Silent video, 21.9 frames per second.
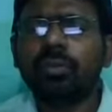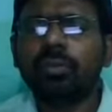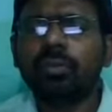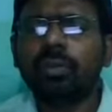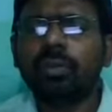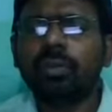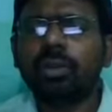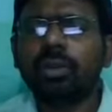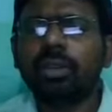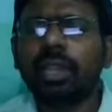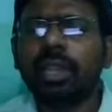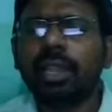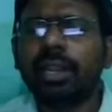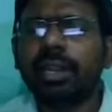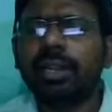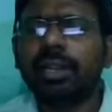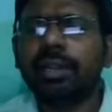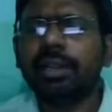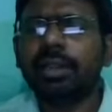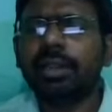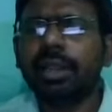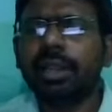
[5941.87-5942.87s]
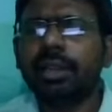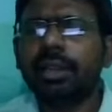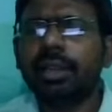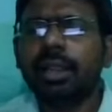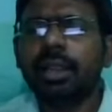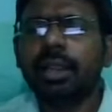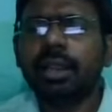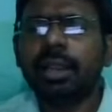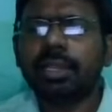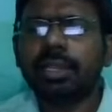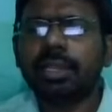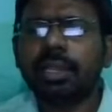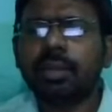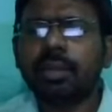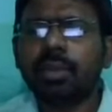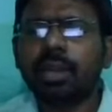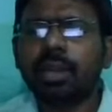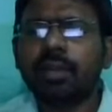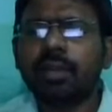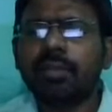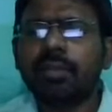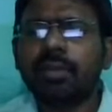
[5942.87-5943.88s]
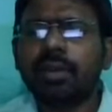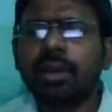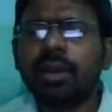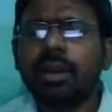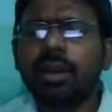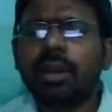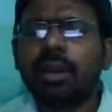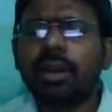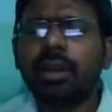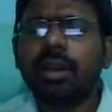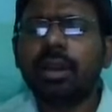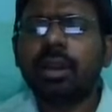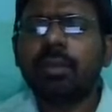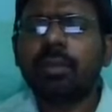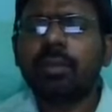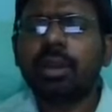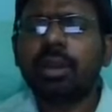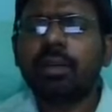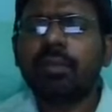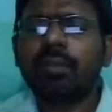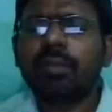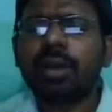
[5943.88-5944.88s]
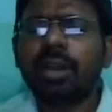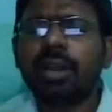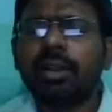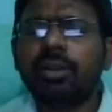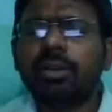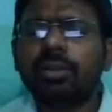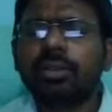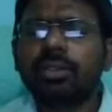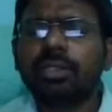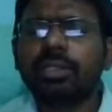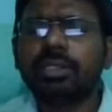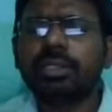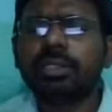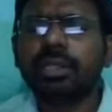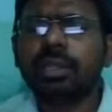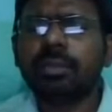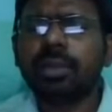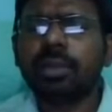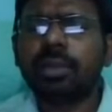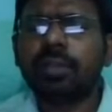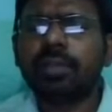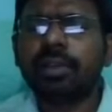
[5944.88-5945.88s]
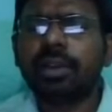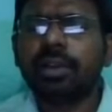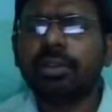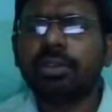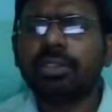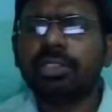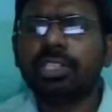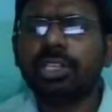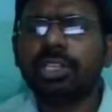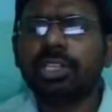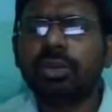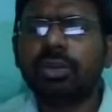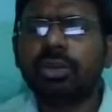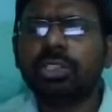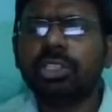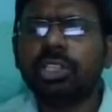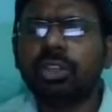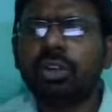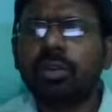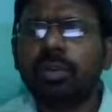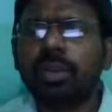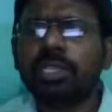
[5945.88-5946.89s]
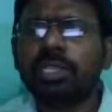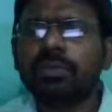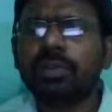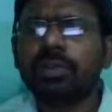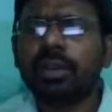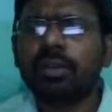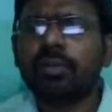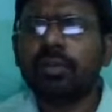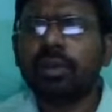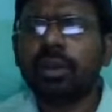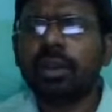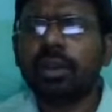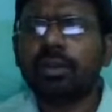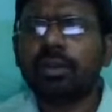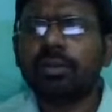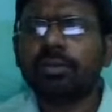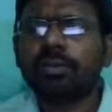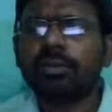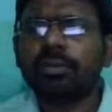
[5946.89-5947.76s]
4, 8. 8. Next number of hydrogens. Number of hydrogens 0. 0 plus 1, 1.